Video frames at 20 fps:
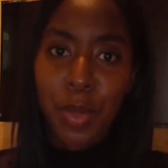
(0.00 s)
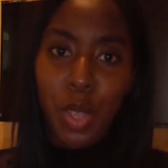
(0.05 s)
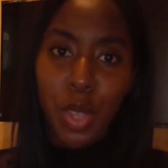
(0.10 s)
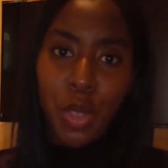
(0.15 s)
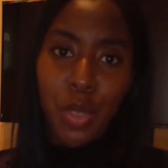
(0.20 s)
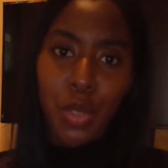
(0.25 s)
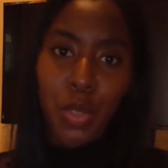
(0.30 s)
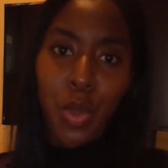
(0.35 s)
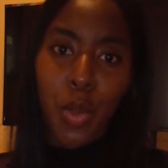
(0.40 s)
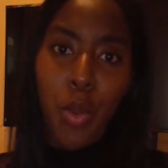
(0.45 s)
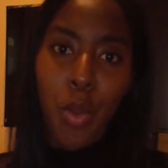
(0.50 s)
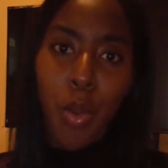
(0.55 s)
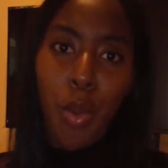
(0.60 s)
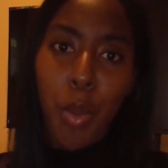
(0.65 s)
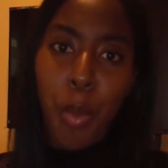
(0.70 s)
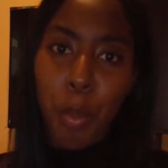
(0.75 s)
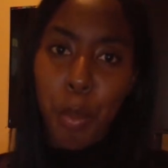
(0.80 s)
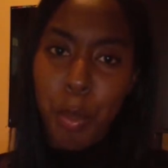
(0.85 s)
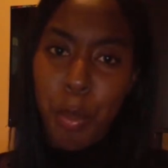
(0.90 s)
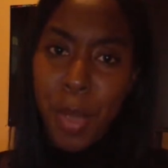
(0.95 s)
So
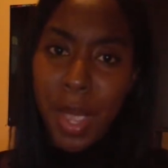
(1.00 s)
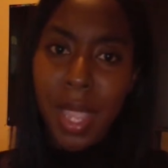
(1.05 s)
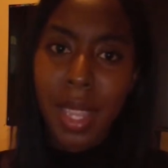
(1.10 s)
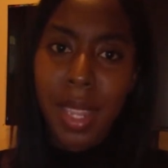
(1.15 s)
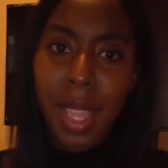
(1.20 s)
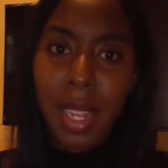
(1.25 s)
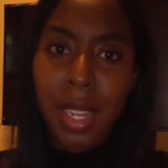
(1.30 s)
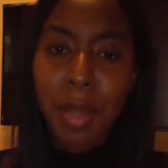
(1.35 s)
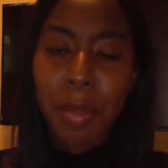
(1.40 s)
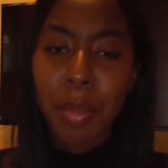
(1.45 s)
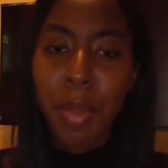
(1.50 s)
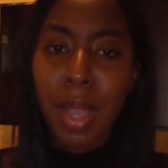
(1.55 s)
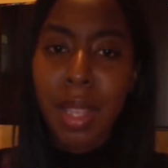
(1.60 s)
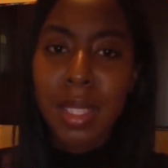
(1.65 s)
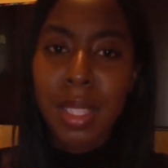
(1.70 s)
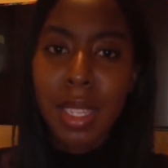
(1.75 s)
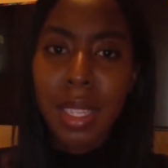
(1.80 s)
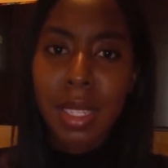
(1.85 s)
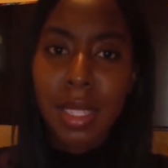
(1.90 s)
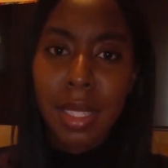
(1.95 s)
make that
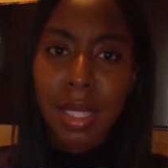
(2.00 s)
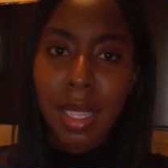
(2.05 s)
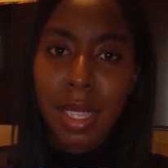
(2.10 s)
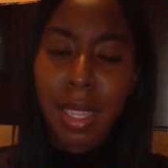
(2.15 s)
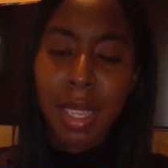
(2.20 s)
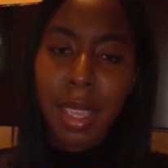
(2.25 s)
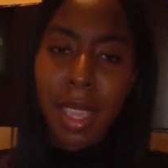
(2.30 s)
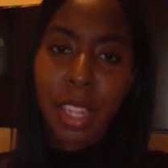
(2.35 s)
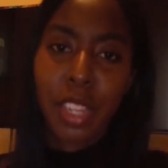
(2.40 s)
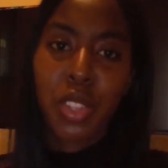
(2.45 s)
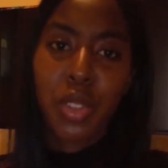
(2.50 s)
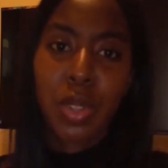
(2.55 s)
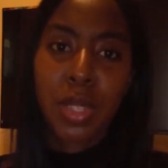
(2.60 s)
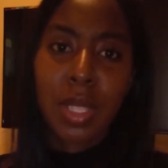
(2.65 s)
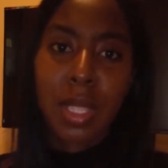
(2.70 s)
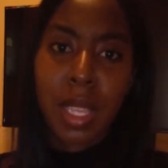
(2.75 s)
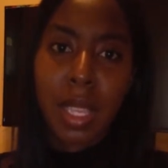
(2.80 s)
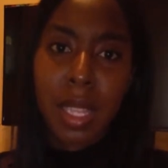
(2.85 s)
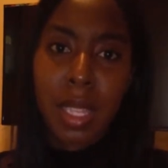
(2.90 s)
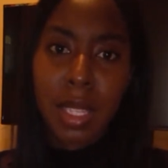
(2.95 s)
deposit, get your
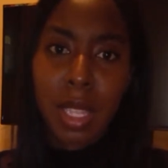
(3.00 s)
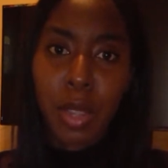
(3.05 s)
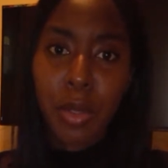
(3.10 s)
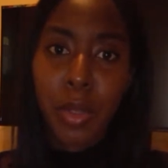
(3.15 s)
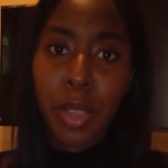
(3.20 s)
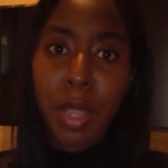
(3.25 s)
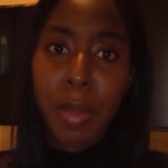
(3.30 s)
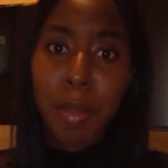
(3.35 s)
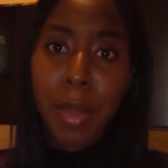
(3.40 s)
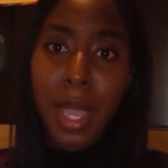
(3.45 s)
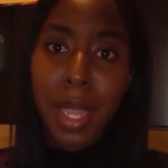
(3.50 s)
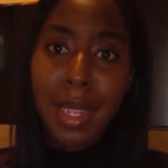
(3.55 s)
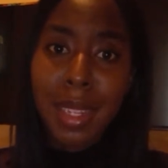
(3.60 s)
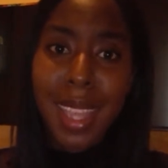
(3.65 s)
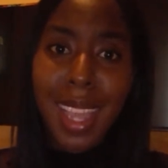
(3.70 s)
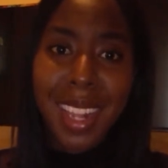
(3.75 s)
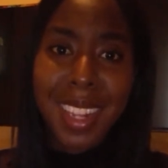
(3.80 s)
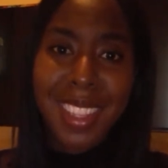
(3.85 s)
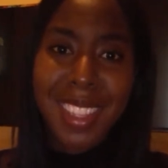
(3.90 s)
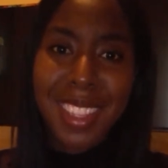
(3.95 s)
sales agreement,
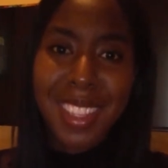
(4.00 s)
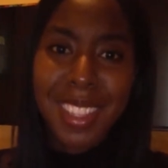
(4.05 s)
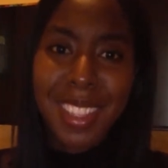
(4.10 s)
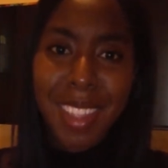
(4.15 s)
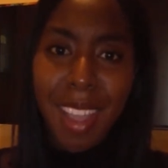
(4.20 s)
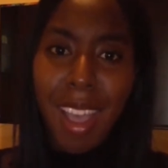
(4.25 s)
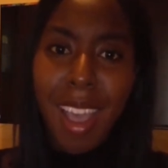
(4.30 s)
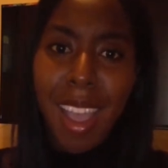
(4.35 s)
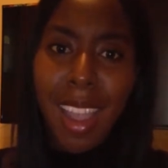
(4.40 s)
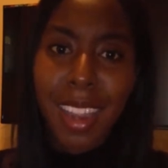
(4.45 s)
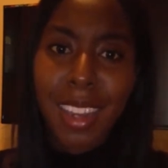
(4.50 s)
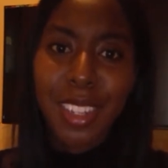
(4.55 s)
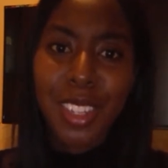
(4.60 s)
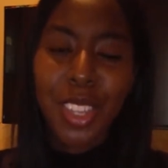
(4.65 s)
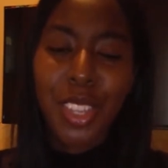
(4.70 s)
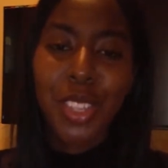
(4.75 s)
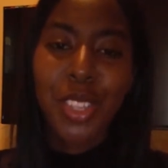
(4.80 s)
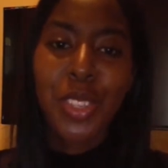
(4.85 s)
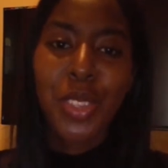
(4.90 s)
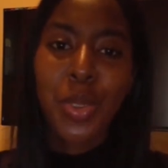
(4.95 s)
and start
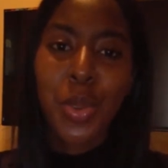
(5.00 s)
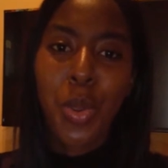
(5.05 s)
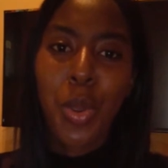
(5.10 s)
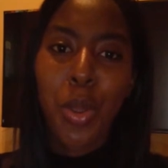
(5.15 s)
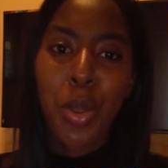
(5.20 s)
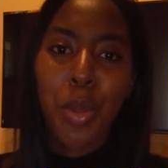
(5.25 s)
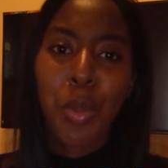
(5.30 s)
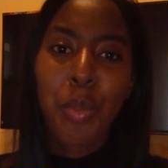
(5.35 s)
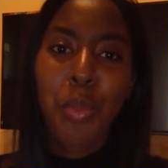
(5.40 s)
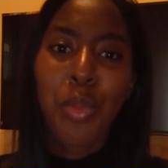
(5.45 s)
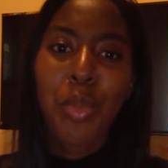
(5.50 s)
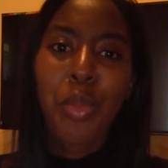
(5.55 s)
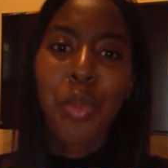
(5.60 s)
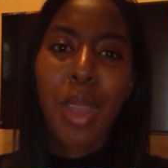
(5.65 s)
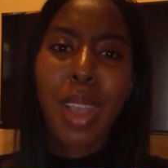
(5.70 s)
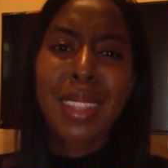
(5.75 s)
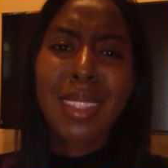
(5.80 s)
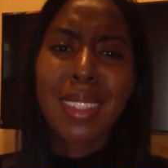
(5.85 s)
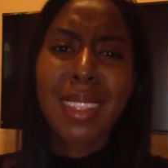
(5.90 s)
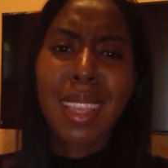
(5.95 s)
your
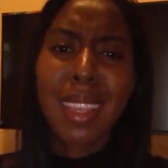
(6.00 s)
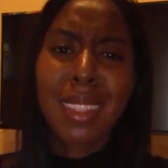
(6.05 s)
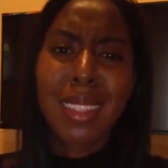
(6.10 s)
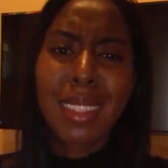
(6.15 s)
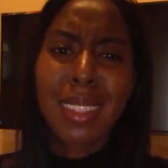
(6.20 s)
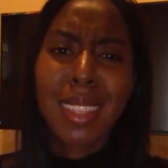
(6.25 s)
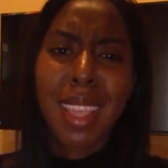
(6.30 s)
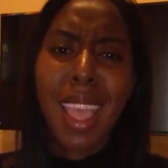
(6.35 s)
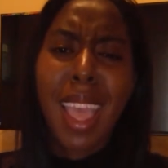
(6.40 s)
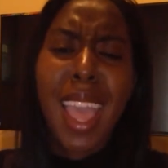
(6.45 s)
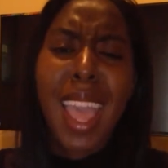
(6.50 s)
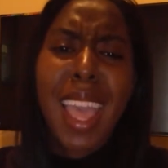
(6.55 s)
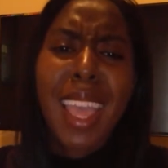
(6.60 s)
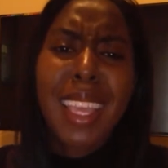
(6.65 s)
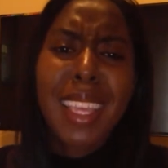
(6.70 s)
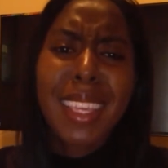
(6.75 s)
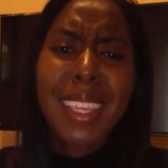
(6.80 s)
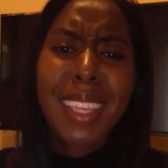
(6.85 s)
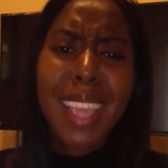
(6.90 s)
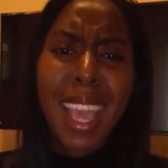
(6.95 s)
process.
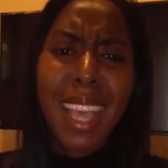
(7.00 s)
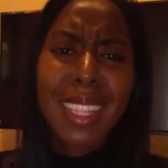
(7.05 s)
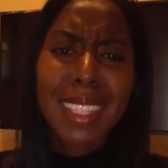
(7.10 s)
Yes.